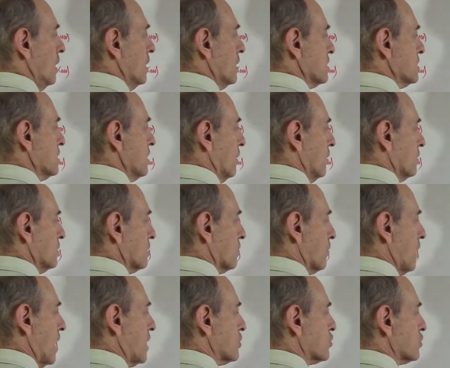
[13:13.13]
So the
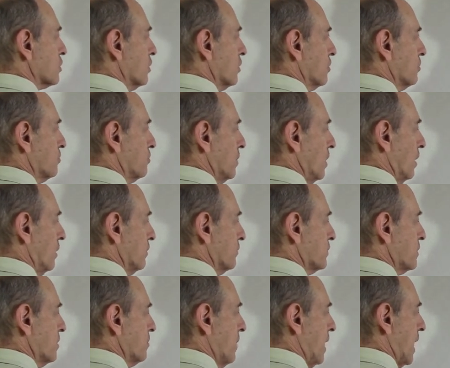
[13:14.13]
ratio of
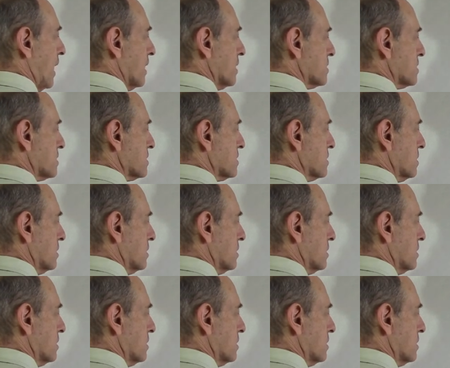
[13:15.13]
the mass